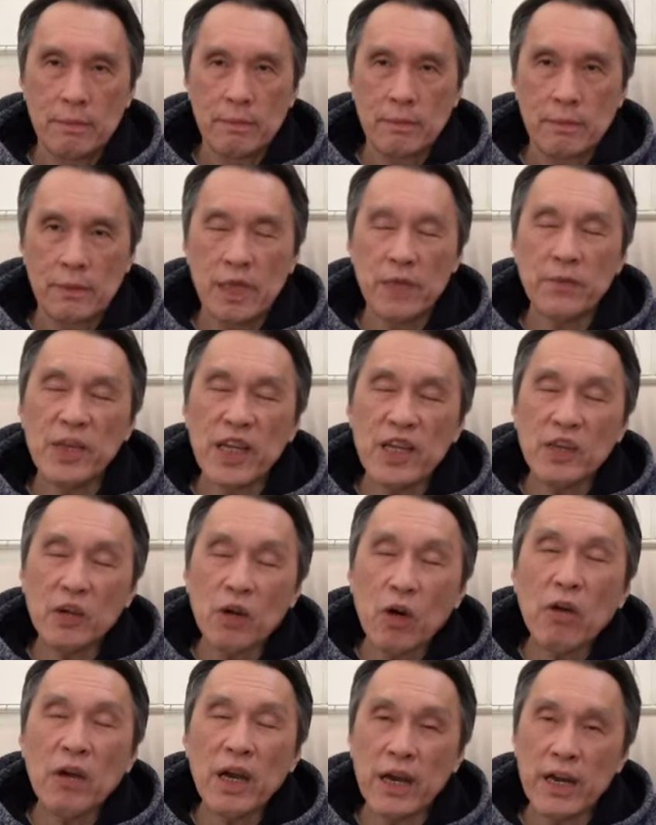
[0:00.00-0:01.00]
if they
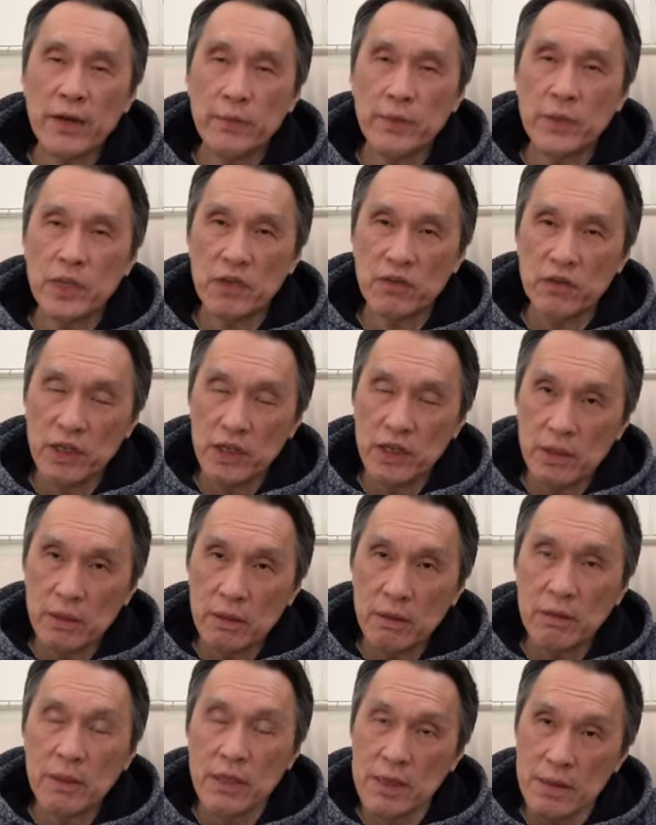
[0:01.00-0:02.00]
don't have the real
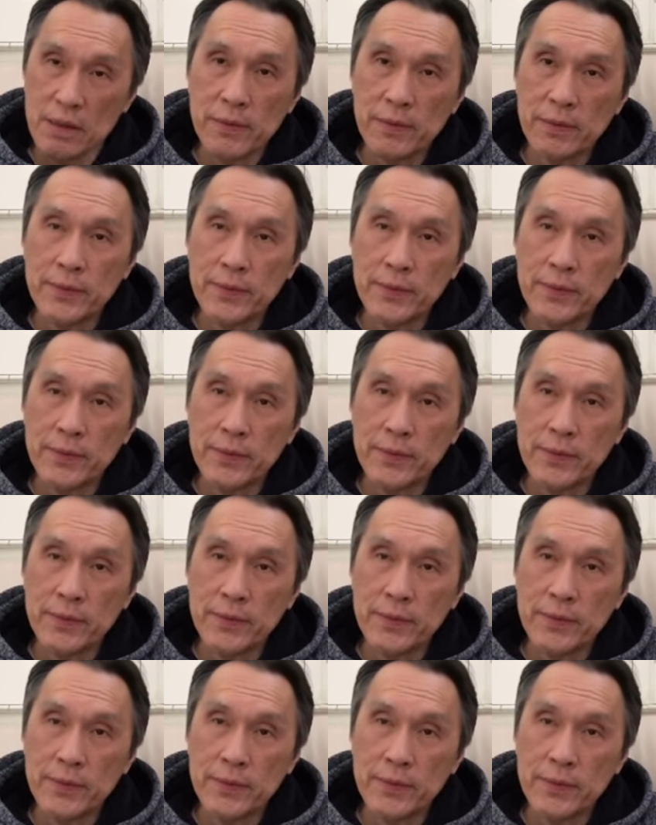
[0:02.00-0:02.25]
thing?